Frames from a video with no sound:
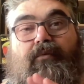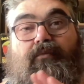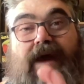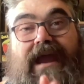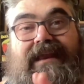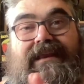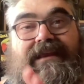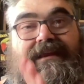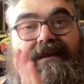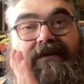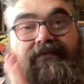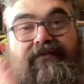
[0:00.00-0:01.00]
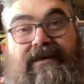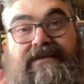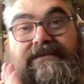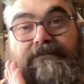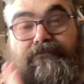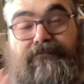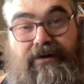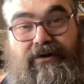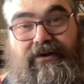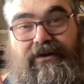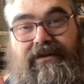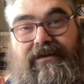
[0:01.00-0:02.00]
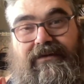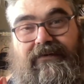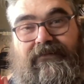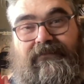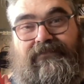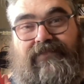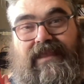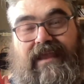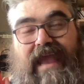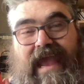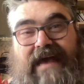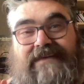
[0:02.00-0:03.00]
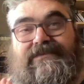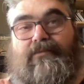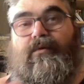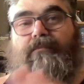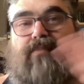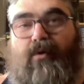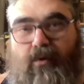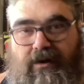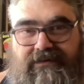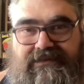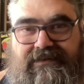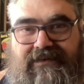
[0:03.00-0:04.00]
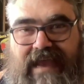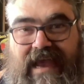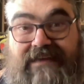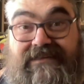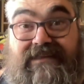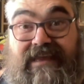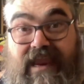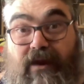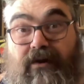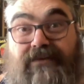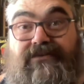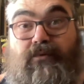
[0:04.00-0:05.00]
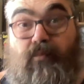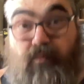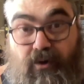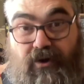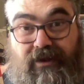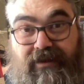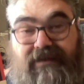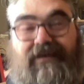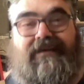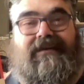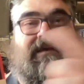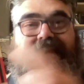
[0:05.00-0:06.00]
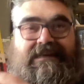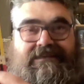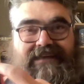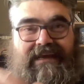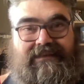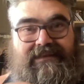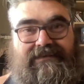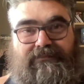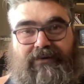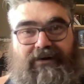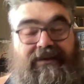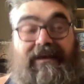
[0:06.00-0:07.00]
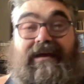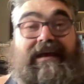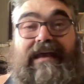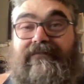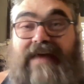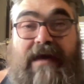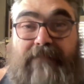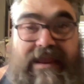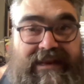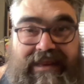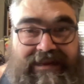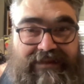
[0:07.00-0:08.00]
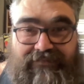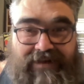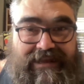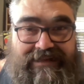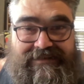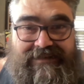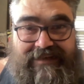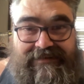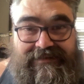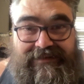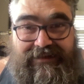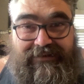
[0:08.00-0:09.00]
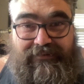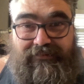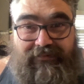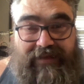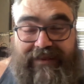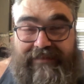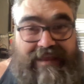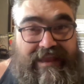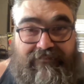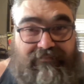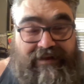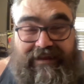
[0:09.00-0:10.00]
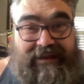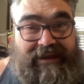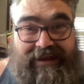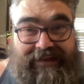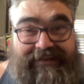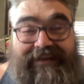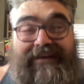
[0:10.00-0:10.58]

writing this book as a report, as the character would inside this book. If that made any fucking sense to you, like, thank fucking God.